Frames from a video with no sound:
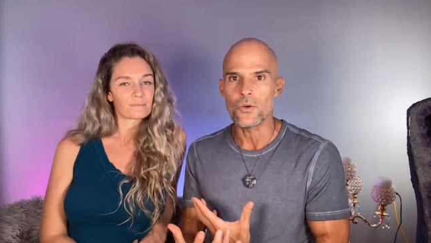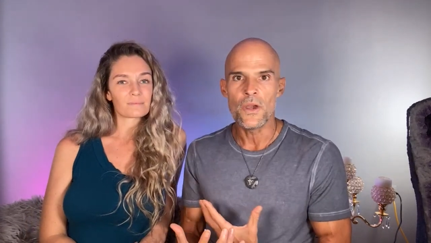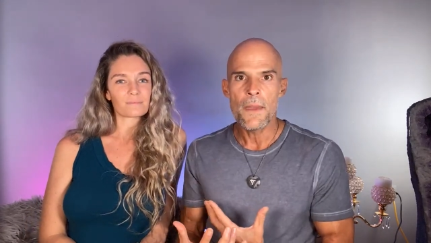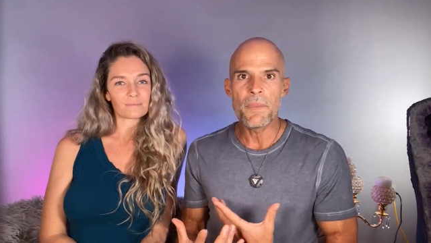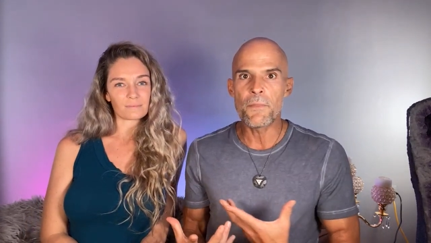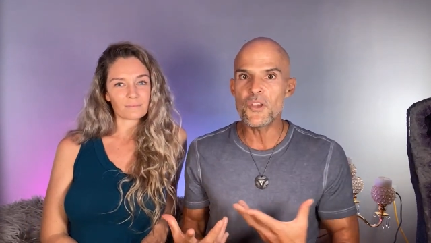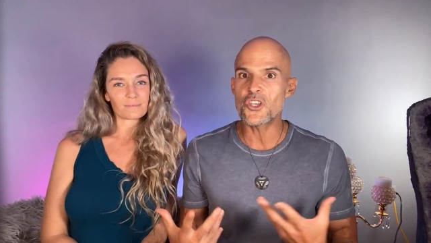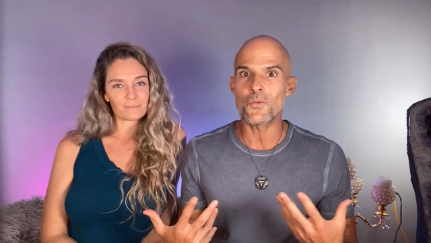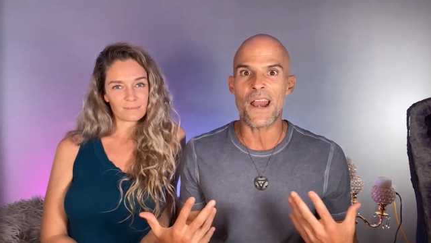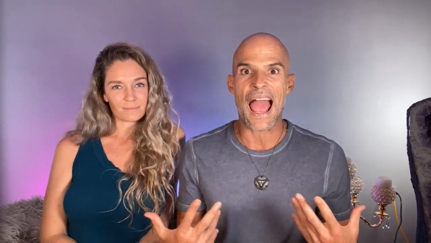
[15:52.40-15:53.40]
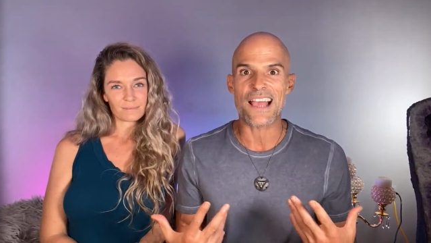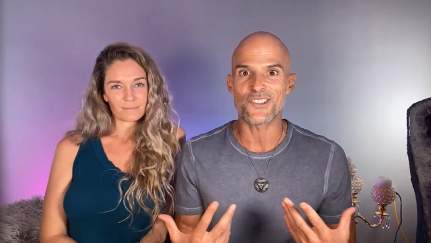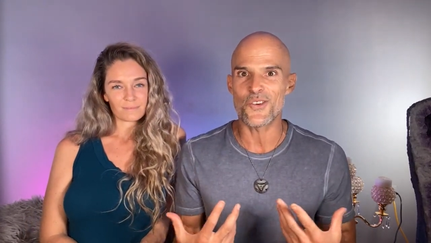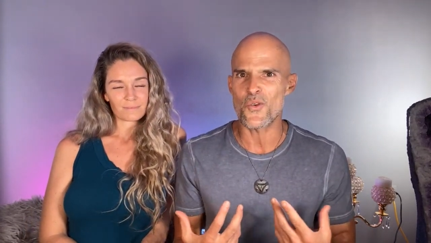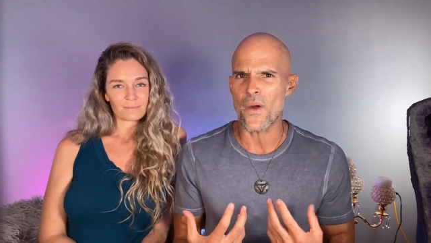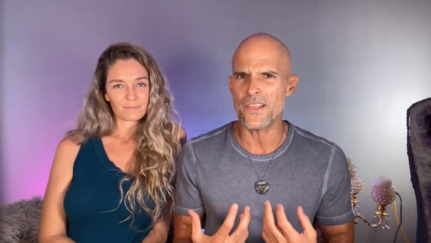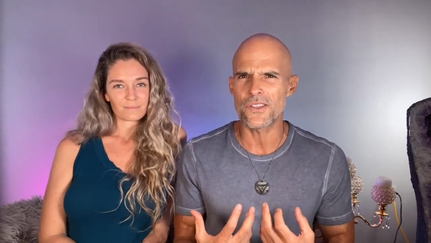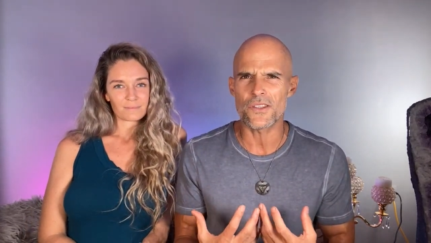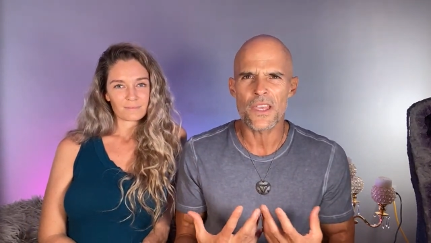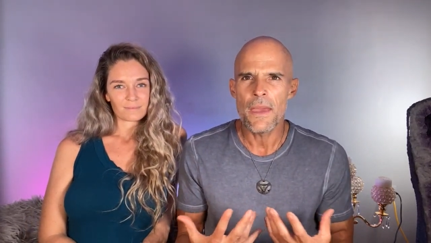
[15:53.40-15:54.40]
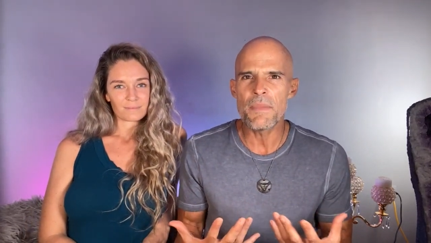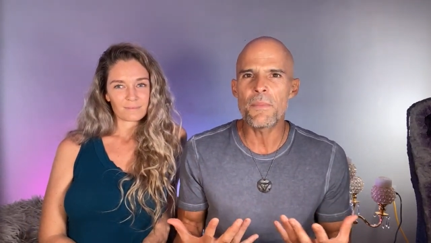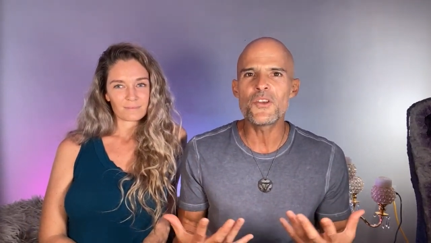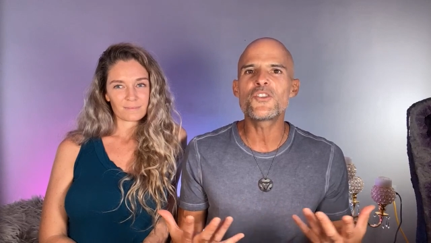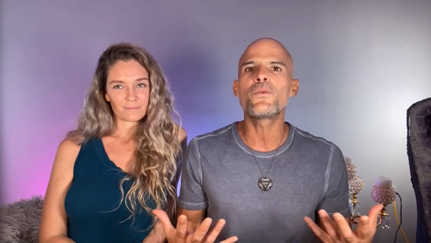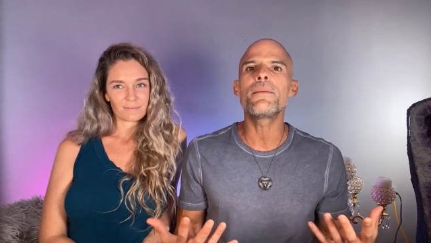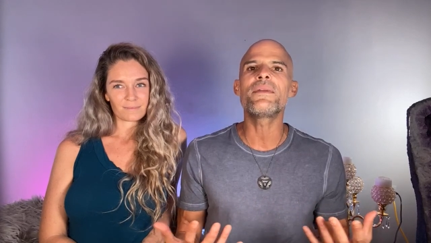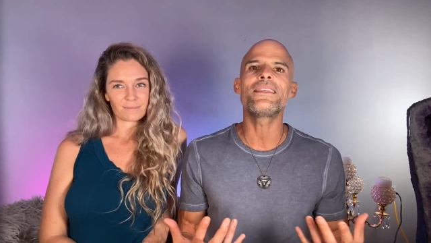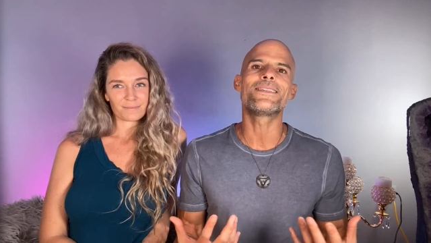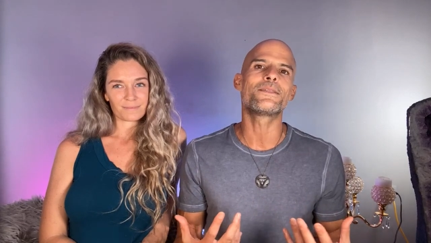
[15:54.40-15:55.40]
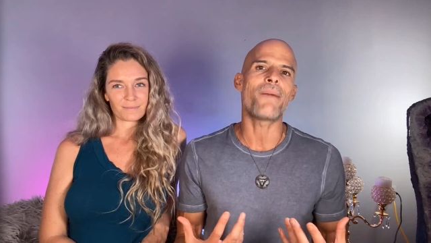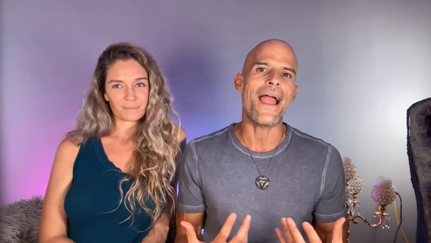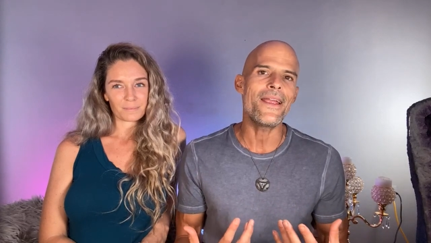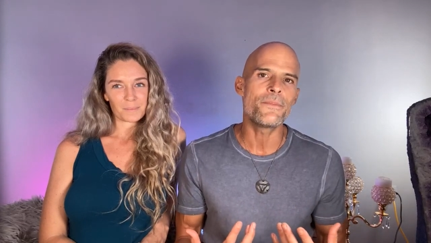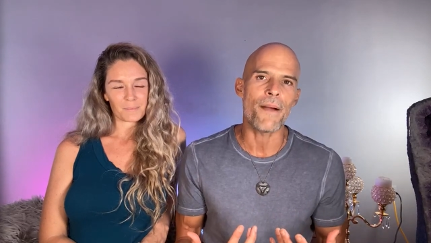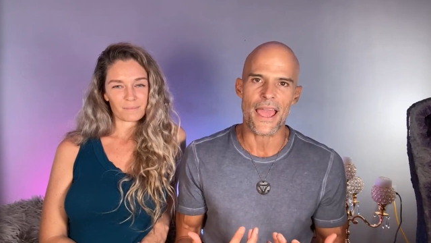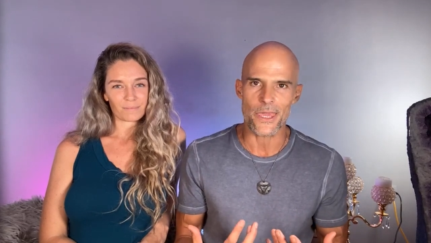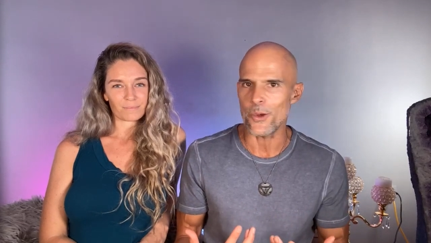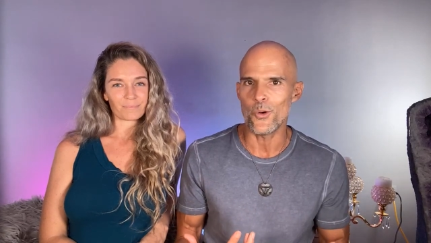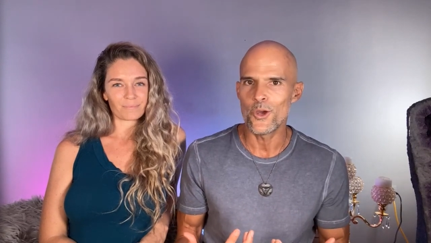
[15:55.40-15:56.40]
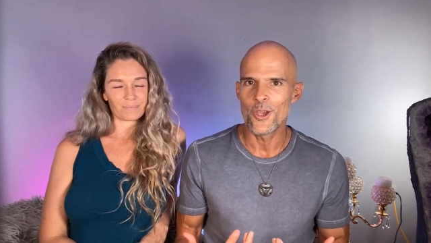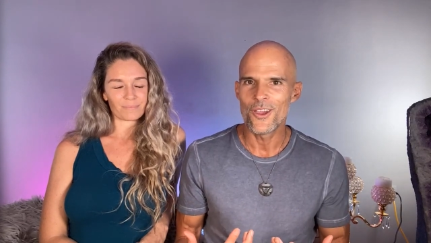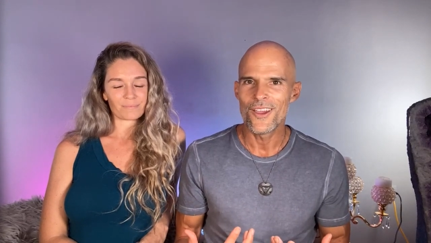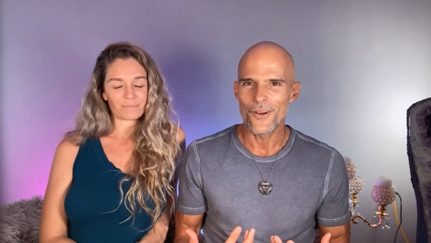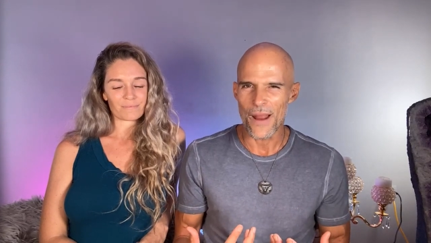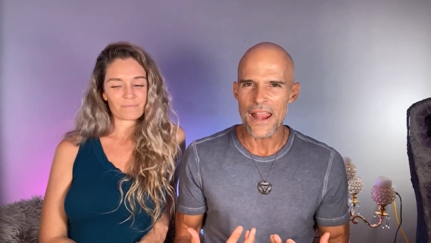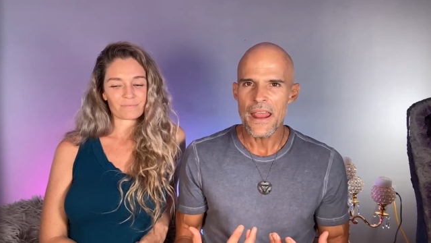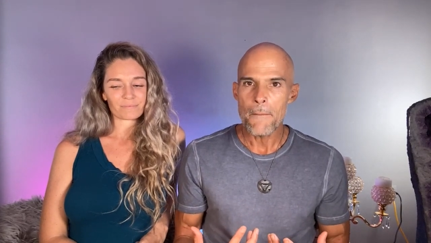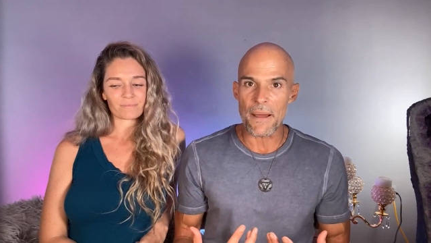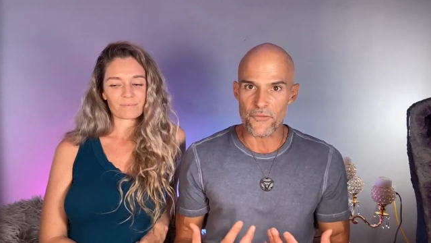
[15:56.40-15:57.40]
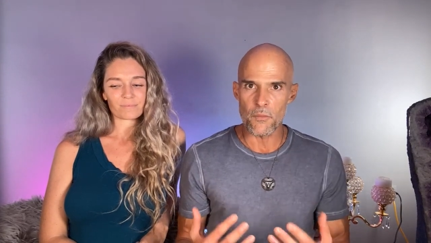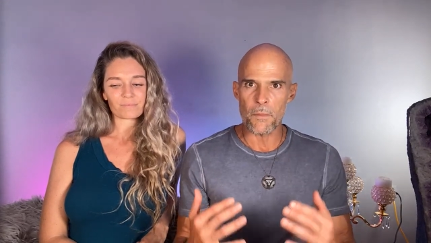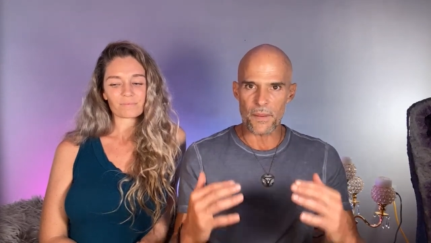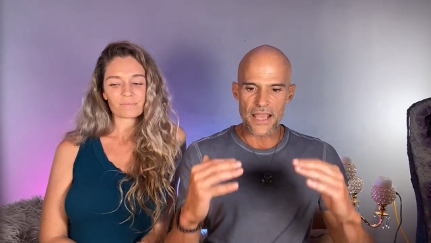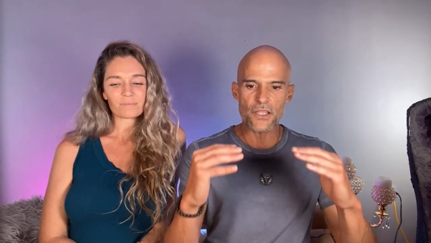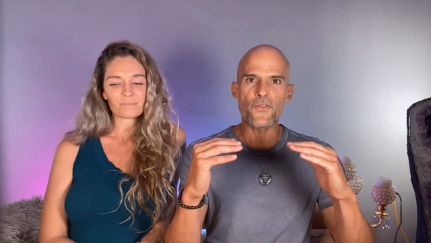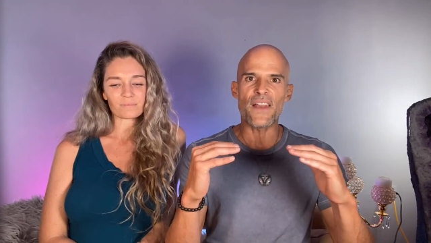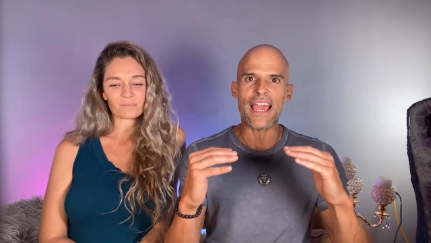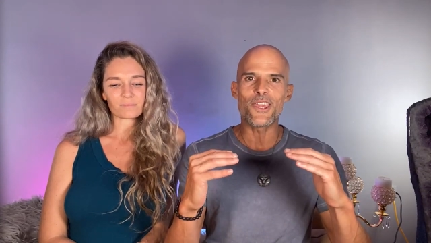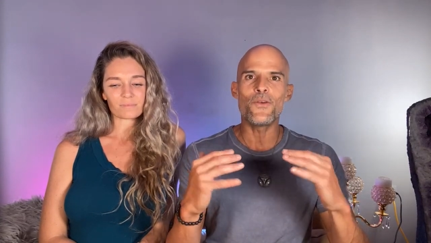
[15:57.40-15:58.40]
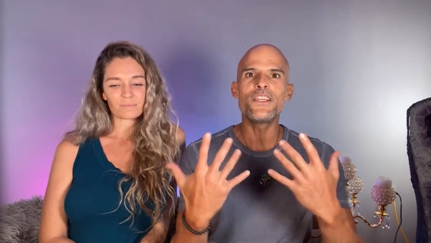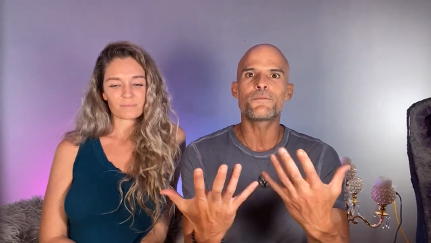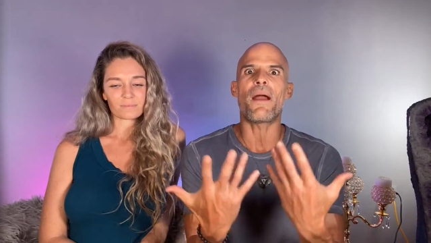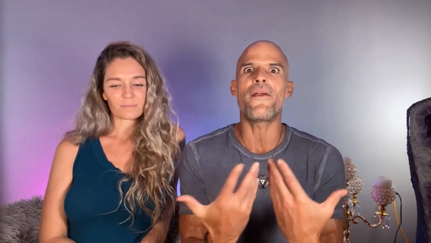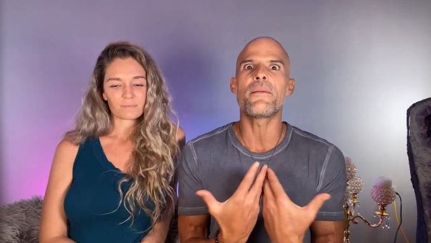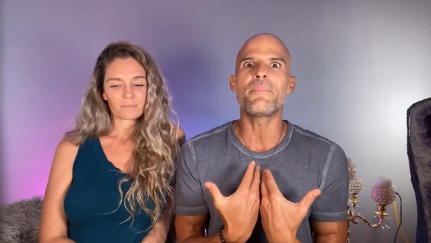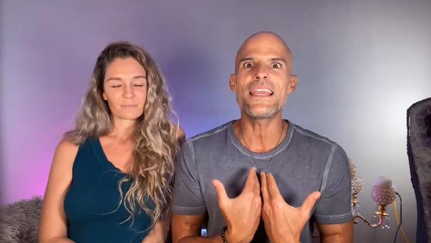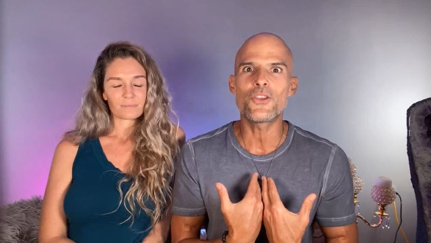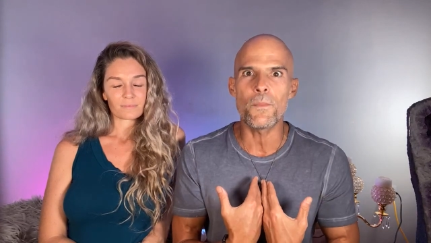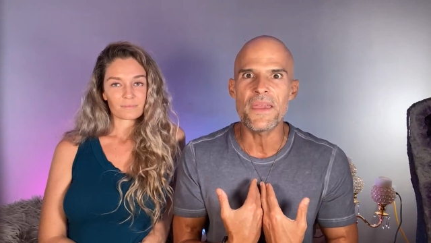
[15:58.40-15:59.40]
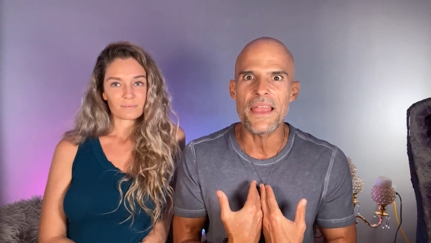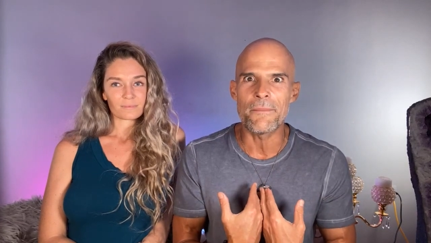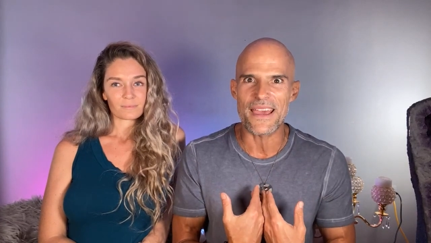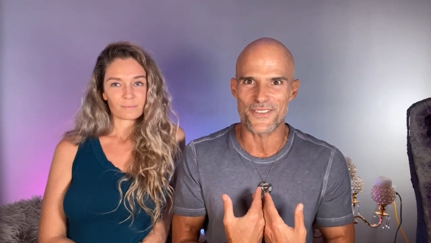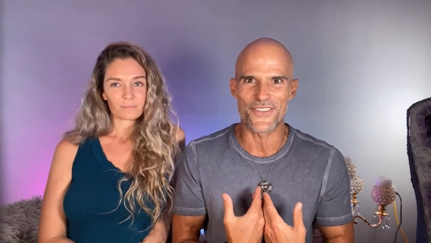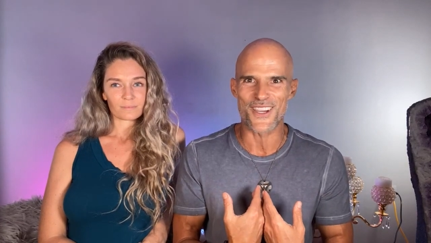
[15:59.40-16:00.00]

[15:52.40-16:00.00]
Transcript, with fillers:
Speaker 1: you. People just want to ask you questions. People just want to be inspired by you, mm. right? But from a place of like, you're inspiring me to be the best